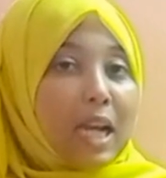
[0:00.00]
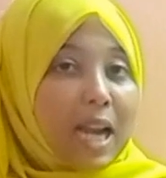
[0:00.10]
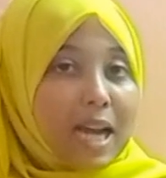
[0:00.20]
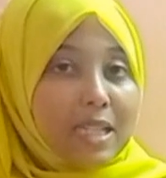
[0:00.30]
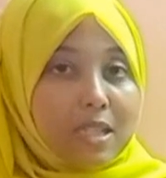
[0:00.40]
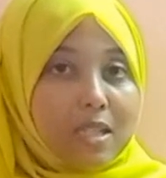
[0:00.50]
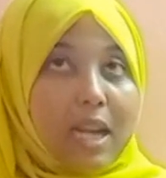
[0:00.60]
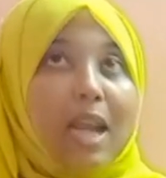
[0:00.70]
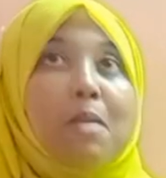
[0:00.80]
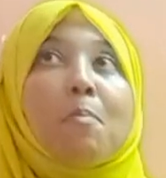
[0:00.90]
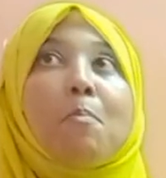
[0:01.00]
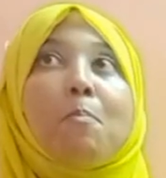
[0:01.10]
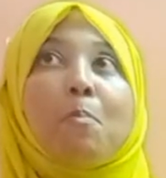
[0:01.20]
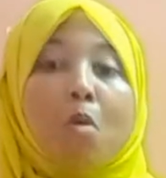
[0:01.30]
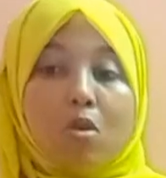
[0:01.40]
Last
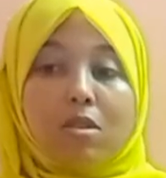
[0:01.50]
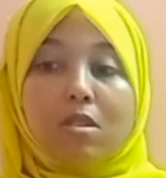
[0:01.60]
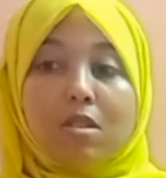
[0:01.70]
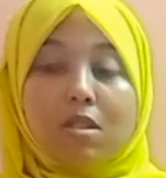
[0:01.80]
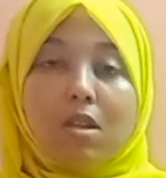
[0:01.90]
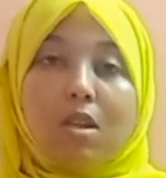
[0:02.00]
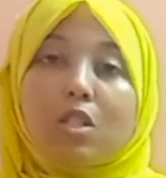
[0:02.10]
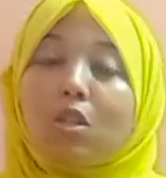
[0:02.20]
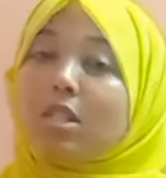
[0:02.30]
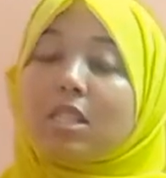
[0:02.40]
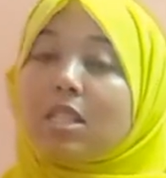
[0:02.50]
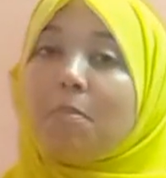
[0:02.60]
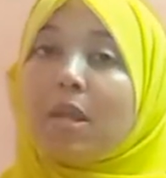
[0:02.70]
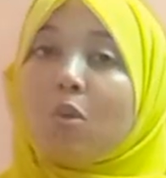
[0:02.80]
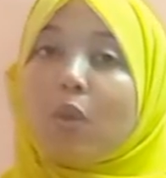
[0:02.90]
and most, so this is the
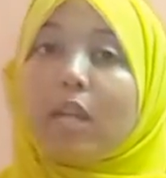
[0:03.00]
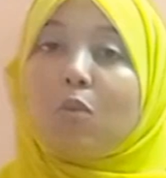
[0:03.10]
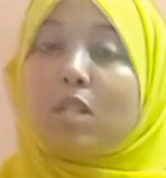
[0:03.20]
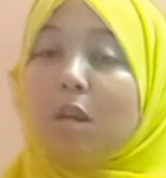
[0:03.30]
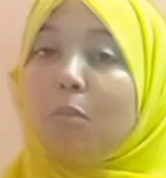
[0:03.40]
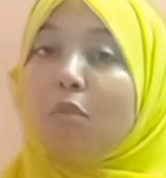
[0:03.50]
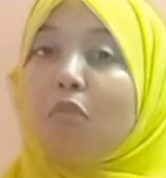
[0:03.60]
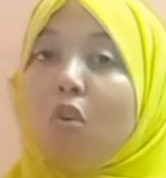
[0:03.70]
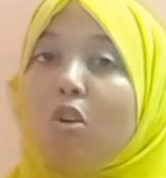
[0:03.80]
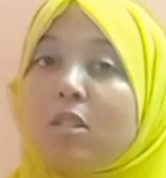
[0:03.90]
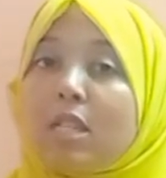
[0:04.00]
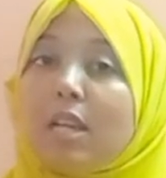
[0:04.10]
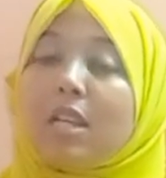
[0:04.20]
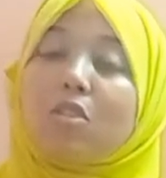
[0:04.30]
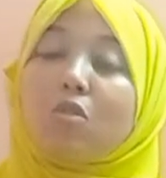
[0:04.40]
main way in which carbon 4
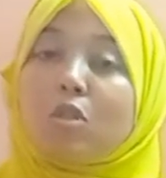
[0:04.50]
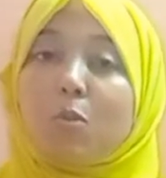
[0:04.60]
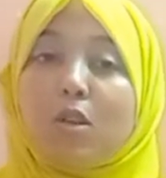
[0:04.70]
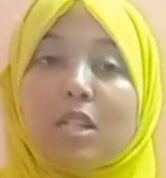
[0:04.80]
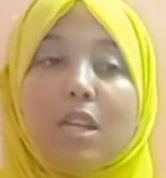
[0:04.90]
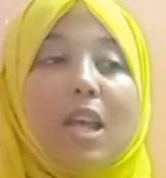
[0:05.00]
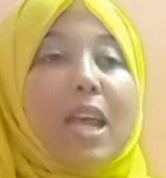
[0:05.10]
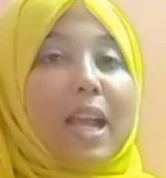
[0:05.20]
oxide is transported.